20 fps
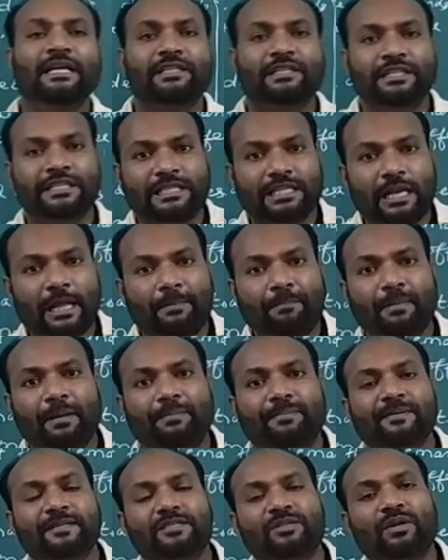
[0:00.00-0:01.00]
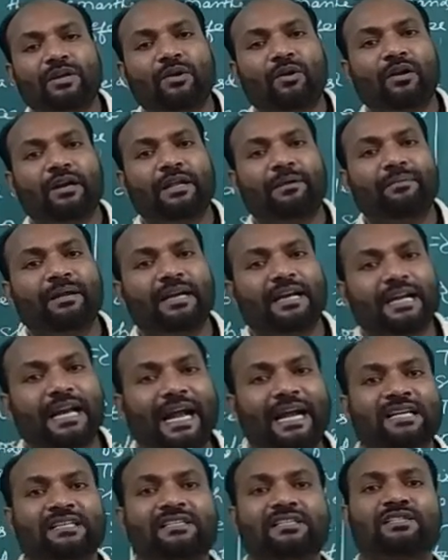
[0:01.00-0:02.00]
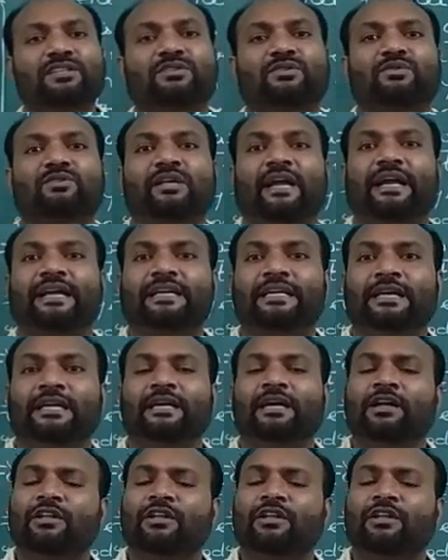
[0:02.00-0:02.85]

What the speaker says: The slave peoples were not having rights in the society.